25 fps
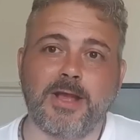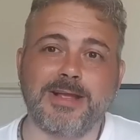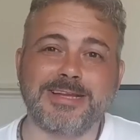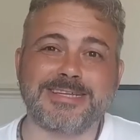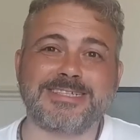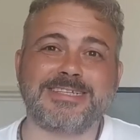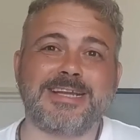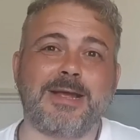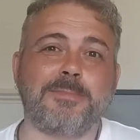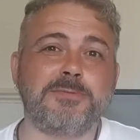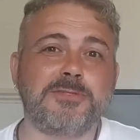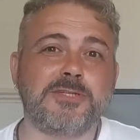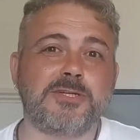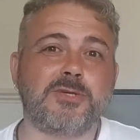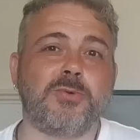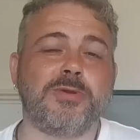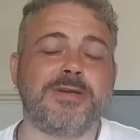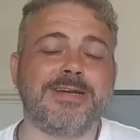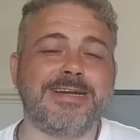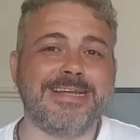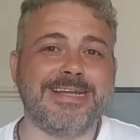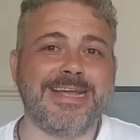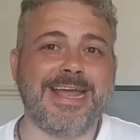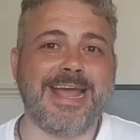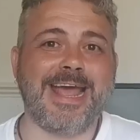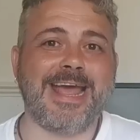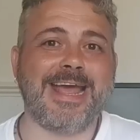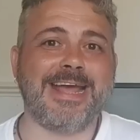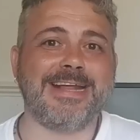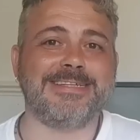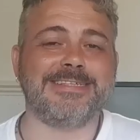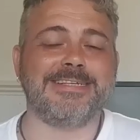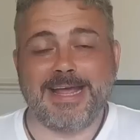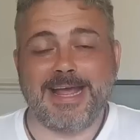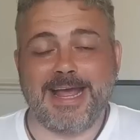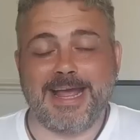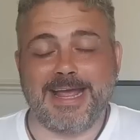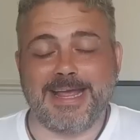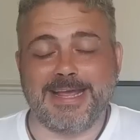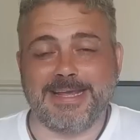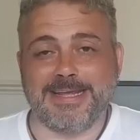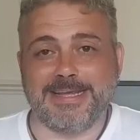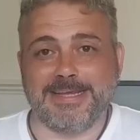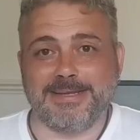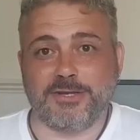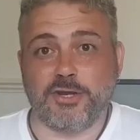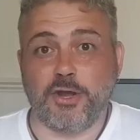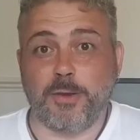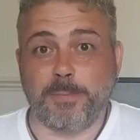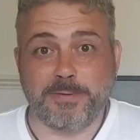I subsequently had
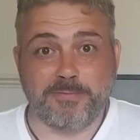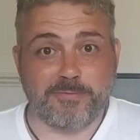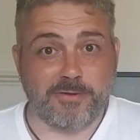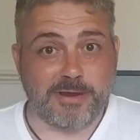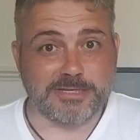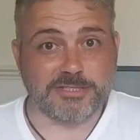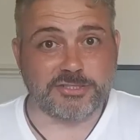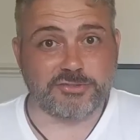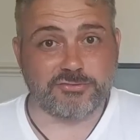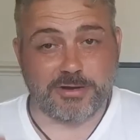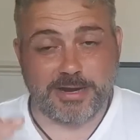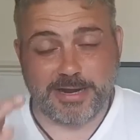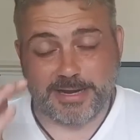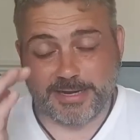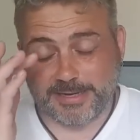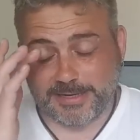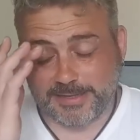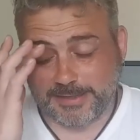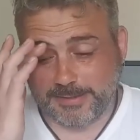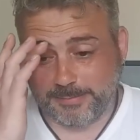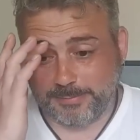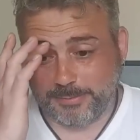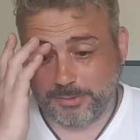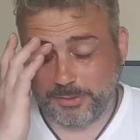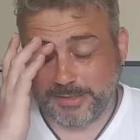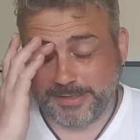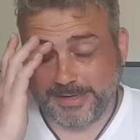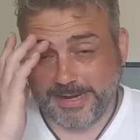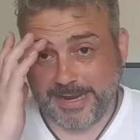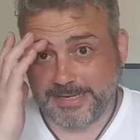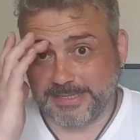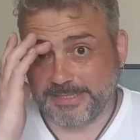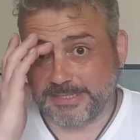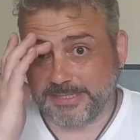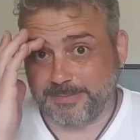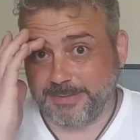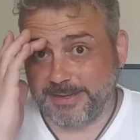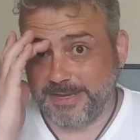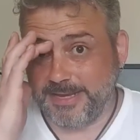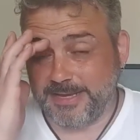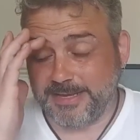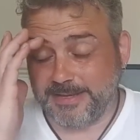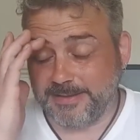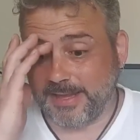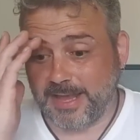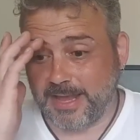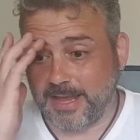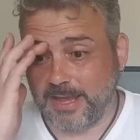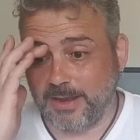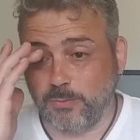a copyright strike put against me,
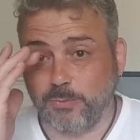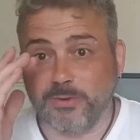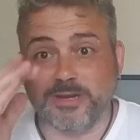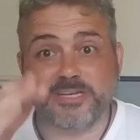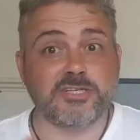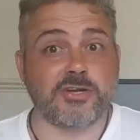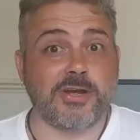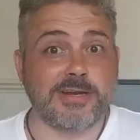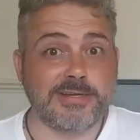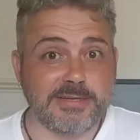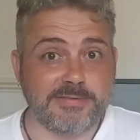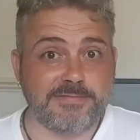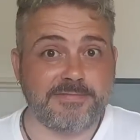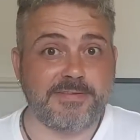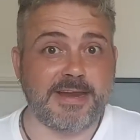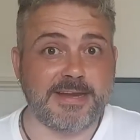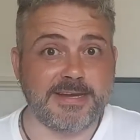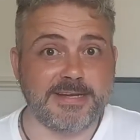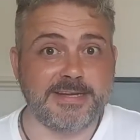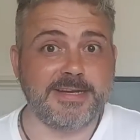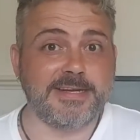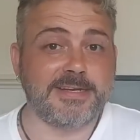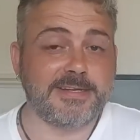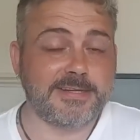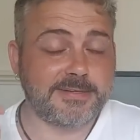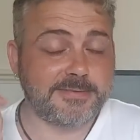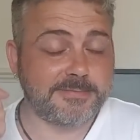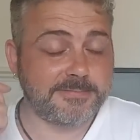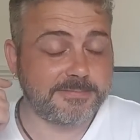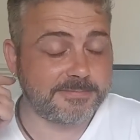uh, which I defended.